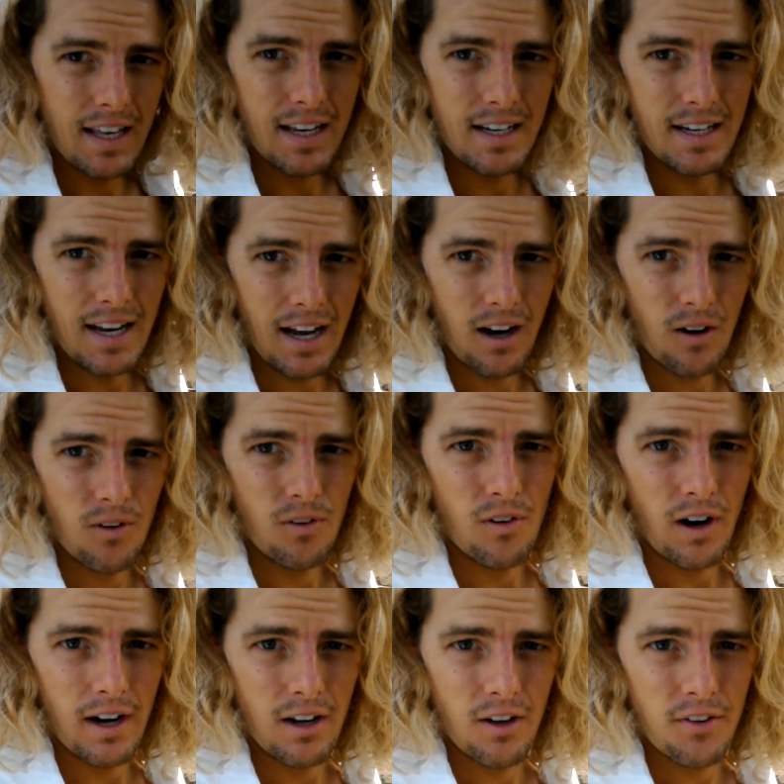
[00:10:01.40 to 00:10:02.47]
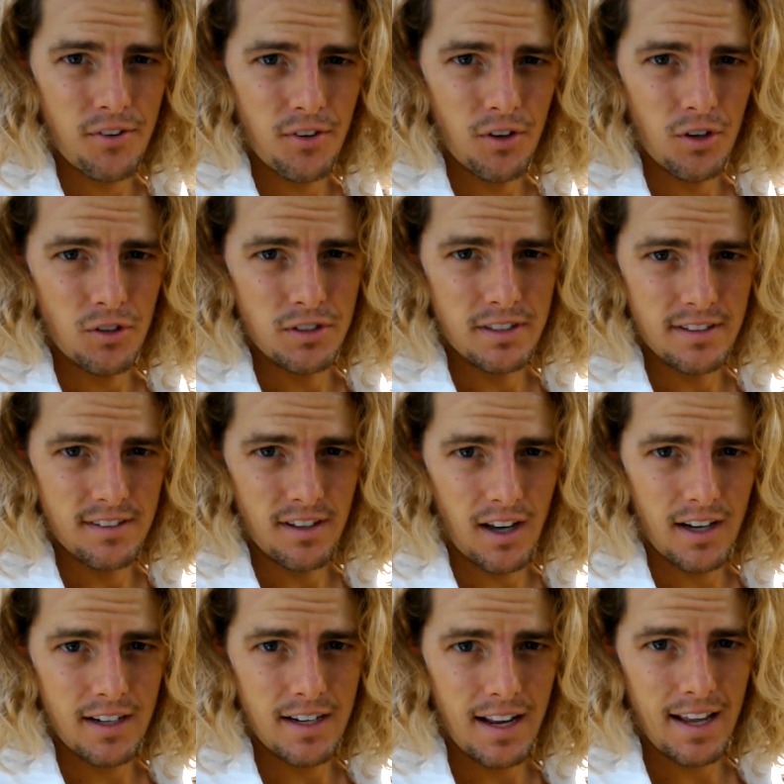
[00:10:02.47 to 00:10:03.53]
Now, I also
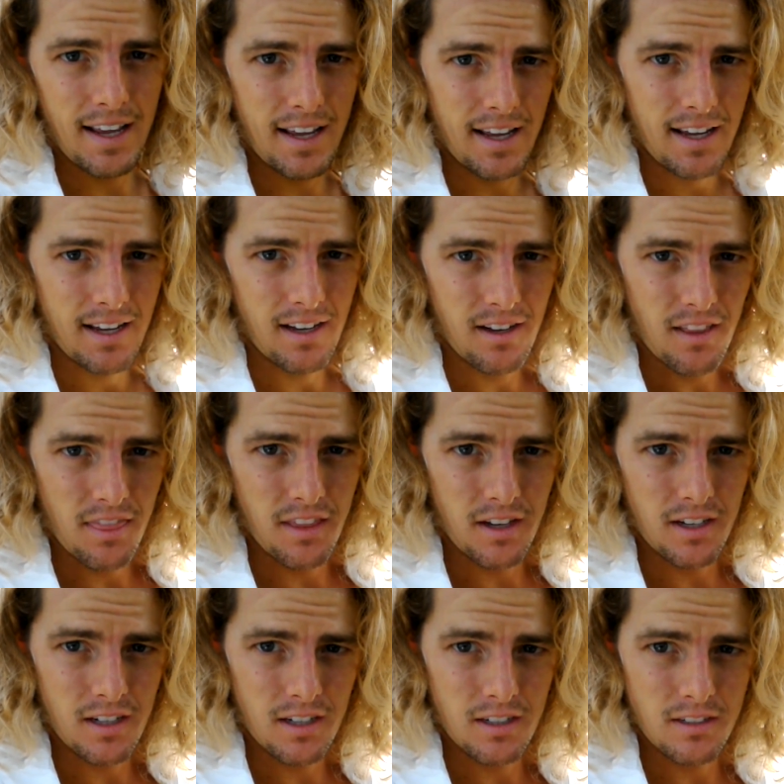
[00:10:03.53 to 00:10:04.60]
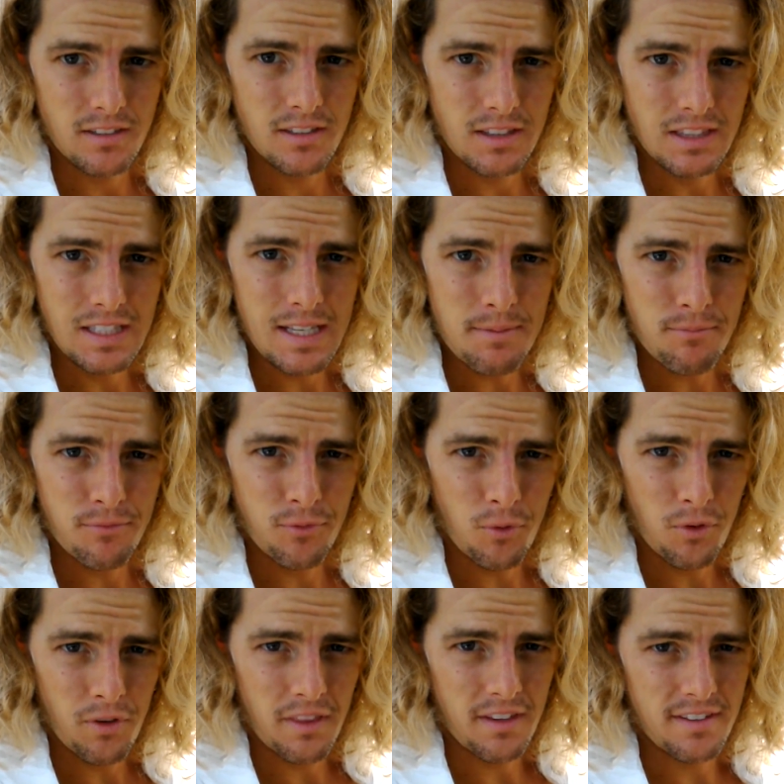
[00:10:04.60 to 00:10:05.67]
designed a the lip
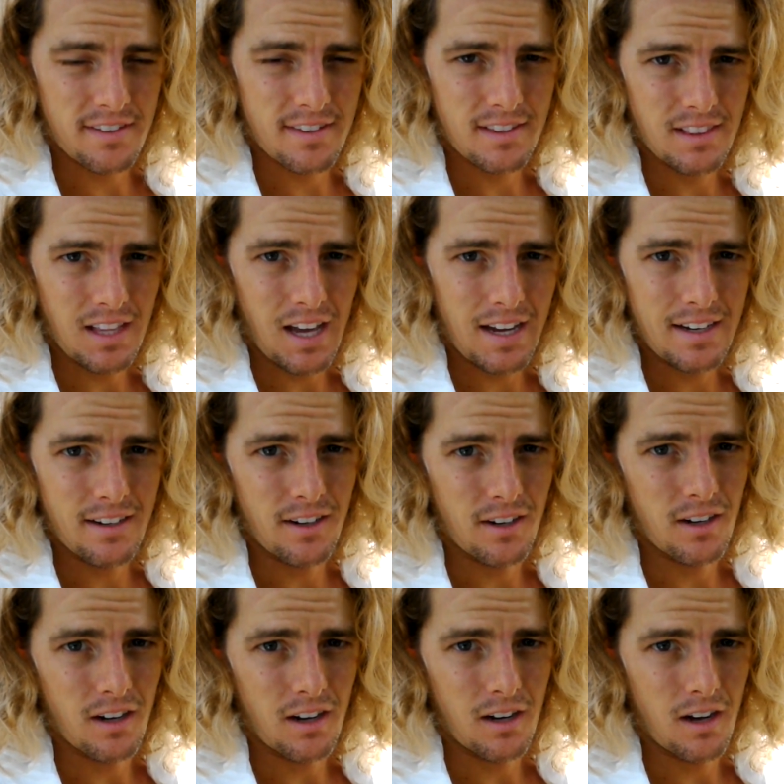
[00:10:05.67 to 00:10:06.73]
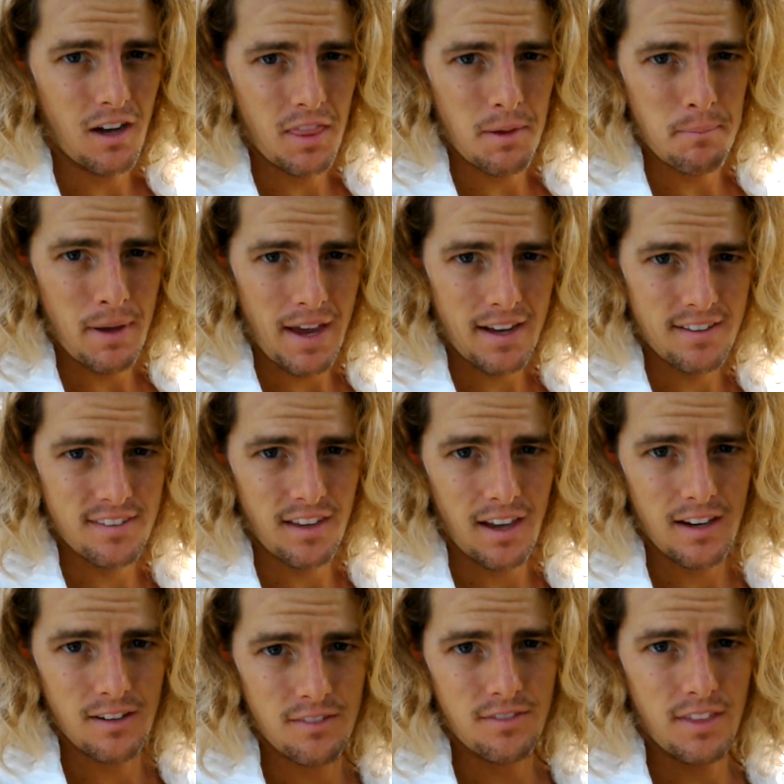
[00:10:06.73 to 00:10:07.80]
for the slider on the back side
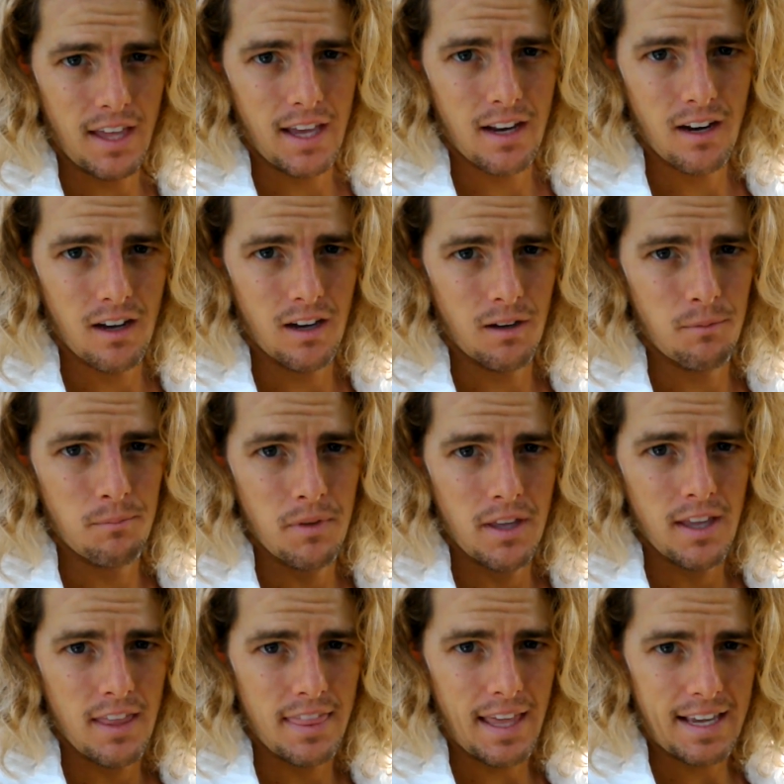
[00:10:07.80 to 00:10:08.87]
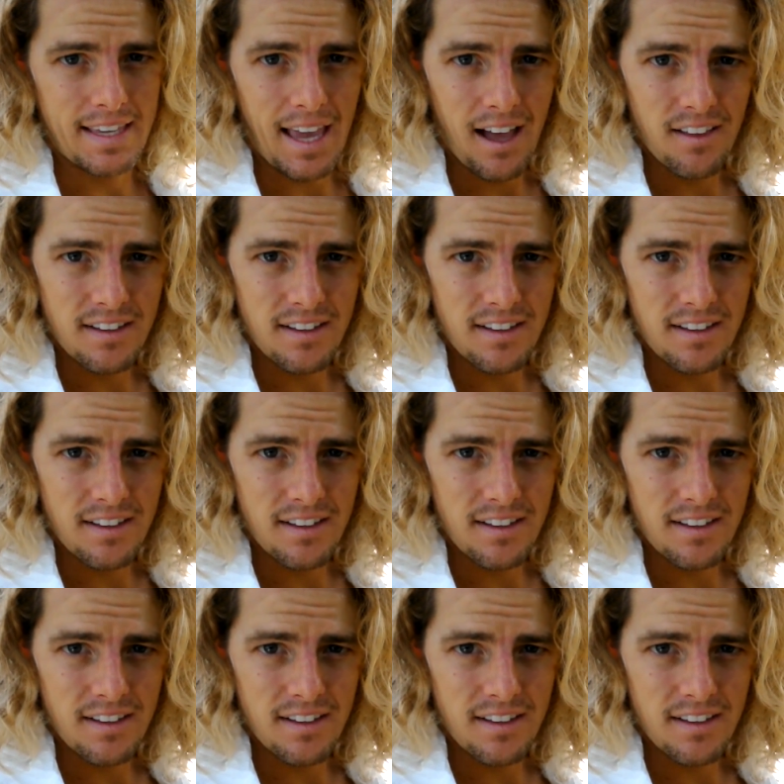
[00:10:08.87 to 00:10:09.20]
of that uh, that galley